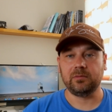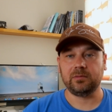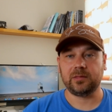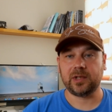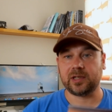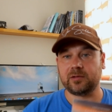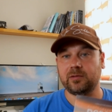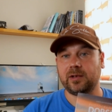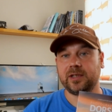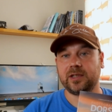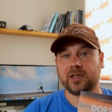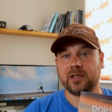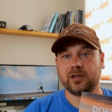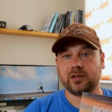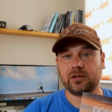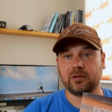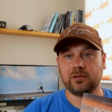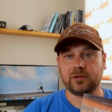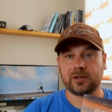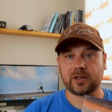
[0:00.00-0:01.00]
This one's in
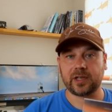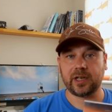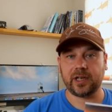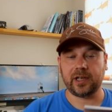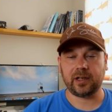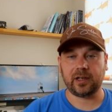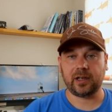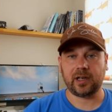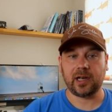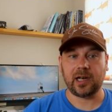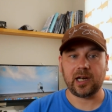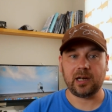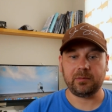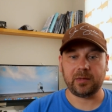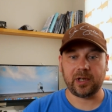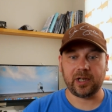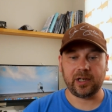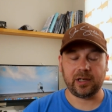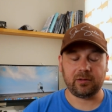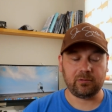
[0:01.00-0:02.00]
Dorset,
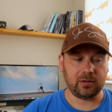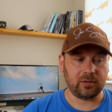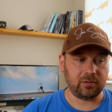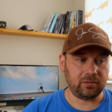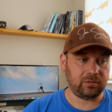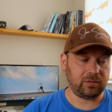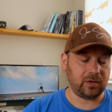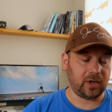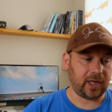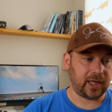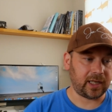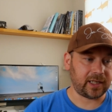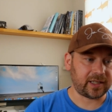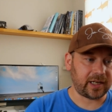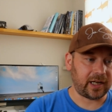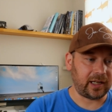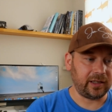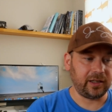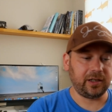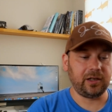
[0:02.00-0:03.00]
and it will
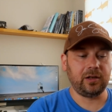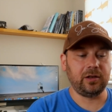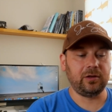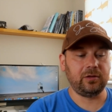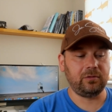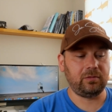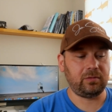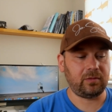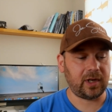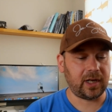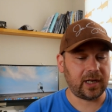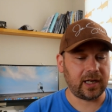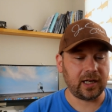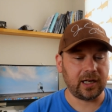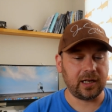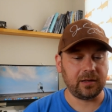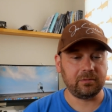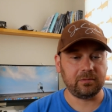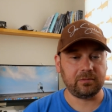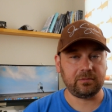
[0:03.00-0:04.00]
tell you
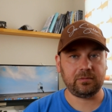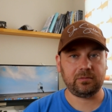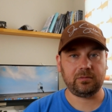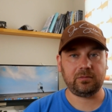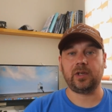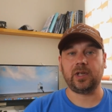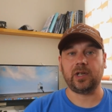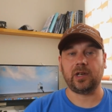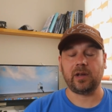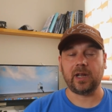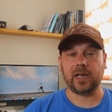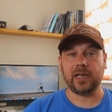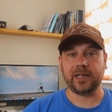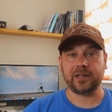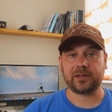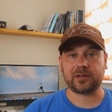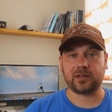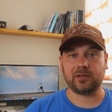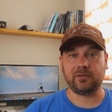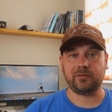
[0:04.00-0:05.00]
a
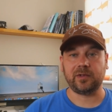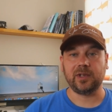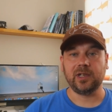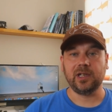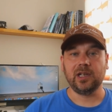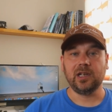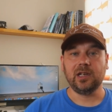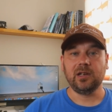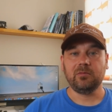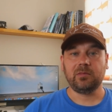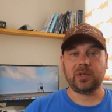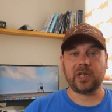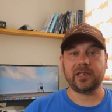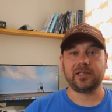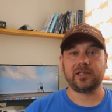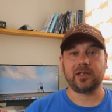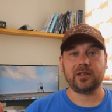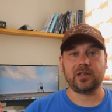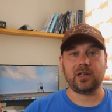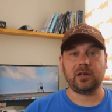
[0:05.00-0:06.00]
list of
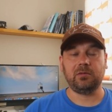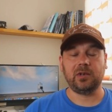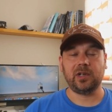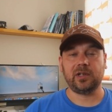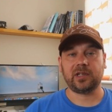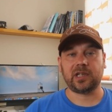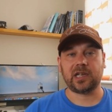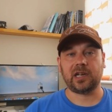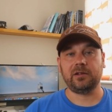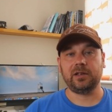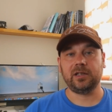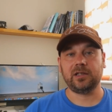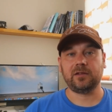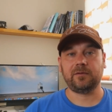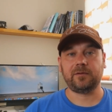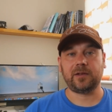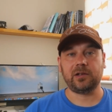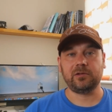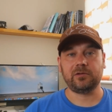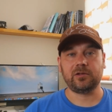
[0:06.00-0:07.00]
places that are worth going to
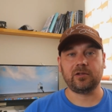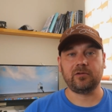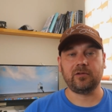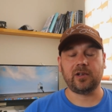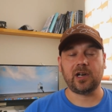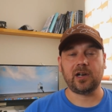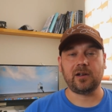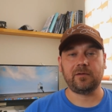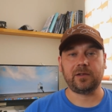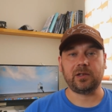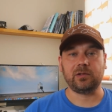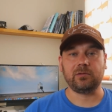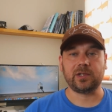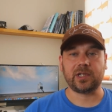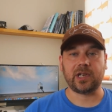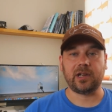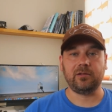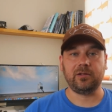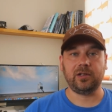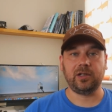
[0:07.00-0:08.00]
photograph. It will
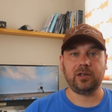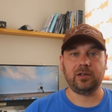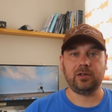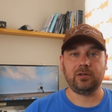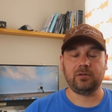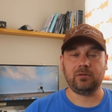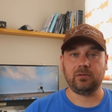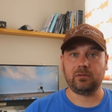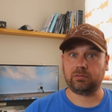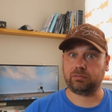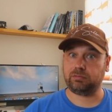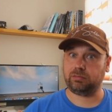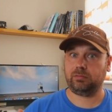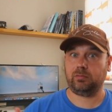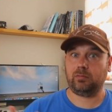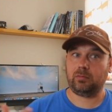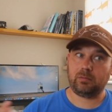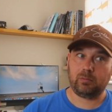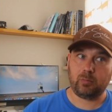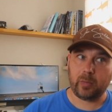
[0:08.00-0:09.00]
tell you
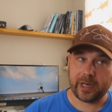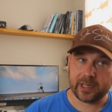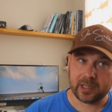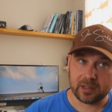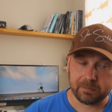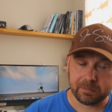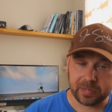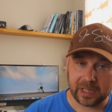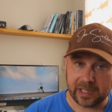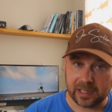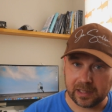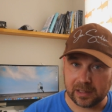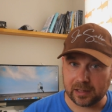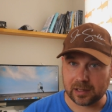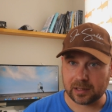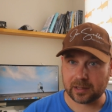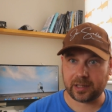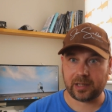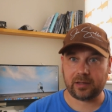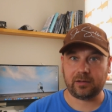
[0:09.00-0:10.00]
where to
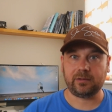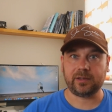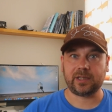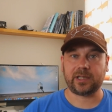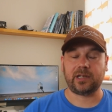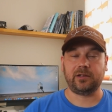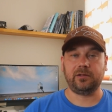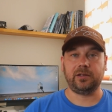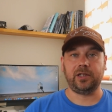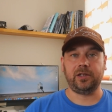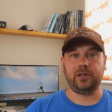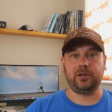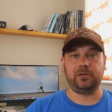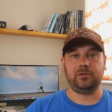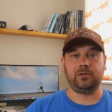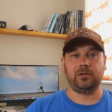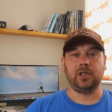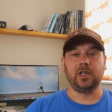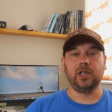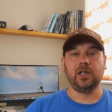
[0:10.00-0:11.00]
park. It will tell
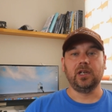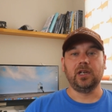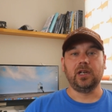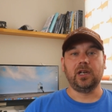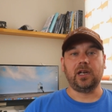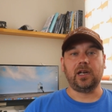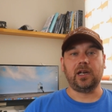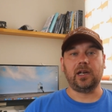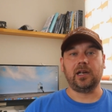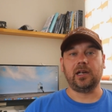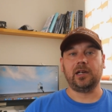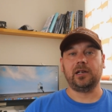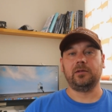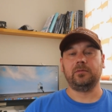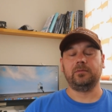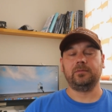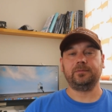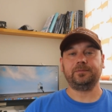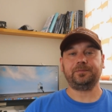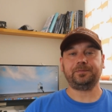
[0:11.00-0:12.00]
you
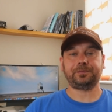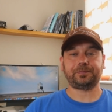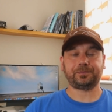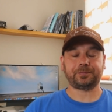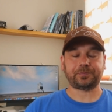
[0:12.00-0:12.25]
what